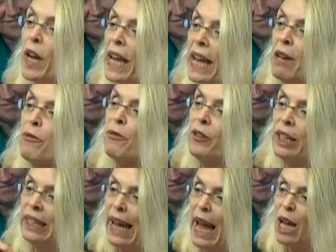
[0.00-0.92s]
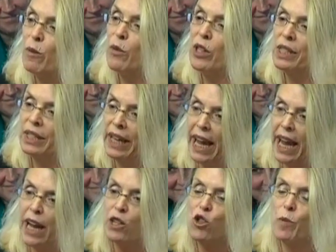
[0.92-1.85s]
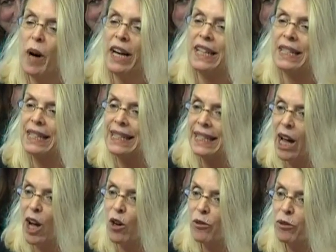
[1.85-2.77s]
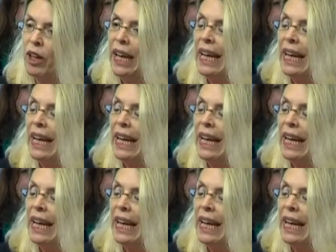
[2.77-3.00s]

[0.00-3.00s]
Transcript: If an animal is caged by itself,